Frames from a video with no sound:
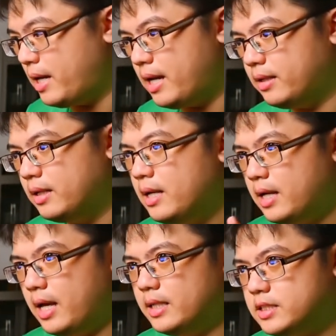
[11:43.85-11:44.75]
and
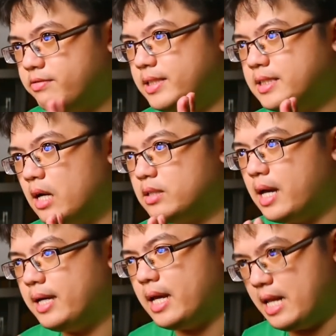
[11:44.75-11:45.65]
as a result
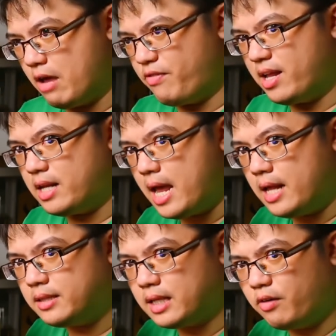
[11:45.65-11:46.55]
I can have an
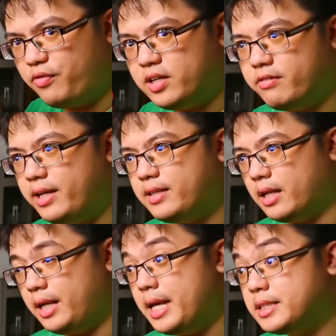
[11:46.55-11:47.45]
entire figurine
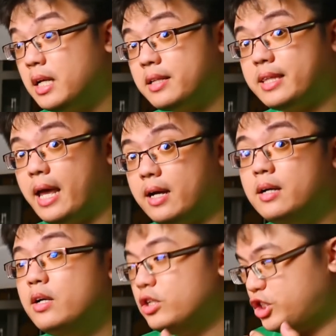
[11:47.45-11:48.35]
that is tack
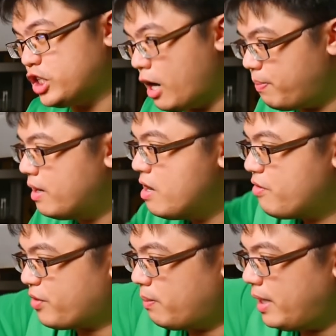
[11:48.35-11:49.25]
sharp
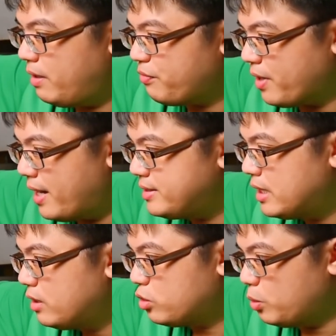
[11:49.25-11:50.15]
from in front
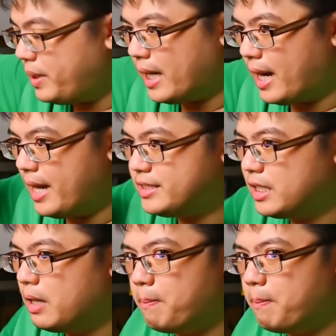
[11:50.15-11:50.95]
to behind